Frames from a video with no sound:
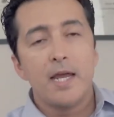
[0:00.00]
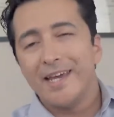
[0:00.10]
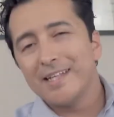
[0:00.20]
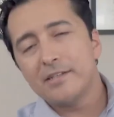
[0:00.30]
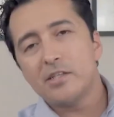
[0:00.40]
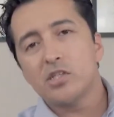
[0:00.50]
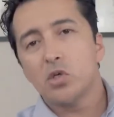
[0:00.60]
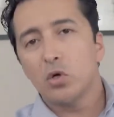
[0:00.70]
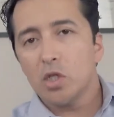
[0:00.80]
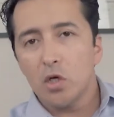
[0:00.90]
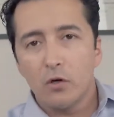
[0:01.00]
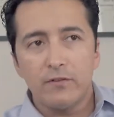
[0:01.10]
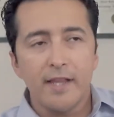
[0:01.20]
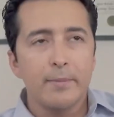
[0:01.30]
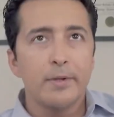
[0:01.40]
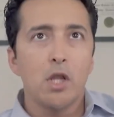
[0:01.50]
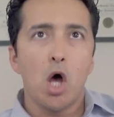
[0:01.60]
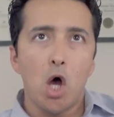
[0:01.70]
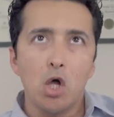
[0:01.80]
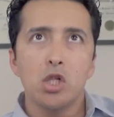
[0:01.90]
And this is totally
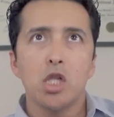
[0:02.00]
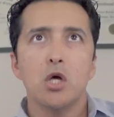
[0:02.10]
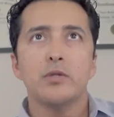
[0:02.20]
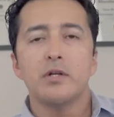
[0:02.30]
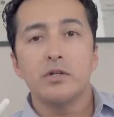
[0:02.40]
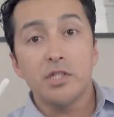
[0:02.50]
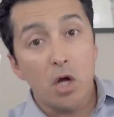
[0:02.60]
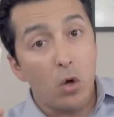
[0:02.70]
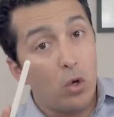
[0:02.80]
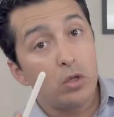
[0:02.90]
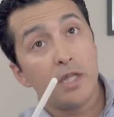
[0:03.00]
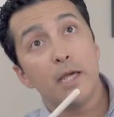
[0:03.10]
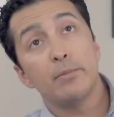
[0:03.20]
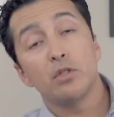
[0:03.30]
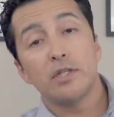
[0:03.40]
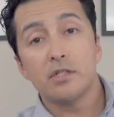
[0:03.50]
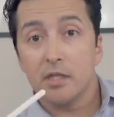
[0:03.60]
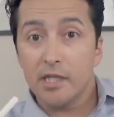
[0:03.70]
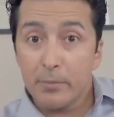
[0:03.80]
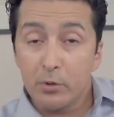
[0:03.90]
off-label, although there is an on-label, there's a
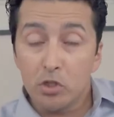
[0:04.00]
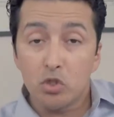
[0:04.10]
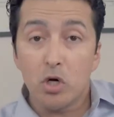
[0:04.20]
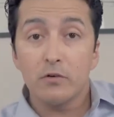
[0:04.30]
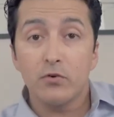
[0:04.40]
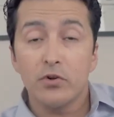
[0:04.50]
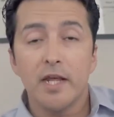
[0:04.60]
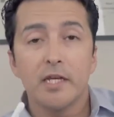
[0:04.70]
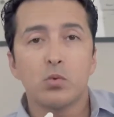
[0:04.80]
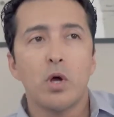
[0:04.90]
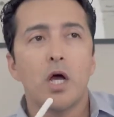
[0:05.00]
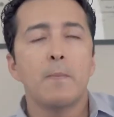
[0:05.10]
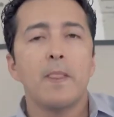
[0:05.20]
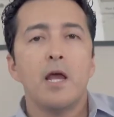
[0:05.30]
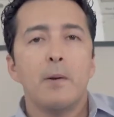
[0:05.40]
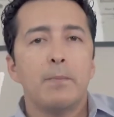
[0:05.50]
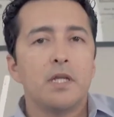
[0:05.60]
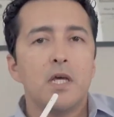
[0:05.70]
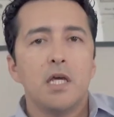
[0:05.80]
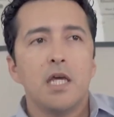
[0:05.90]
labeled drug for that as well.
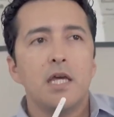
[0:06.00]
But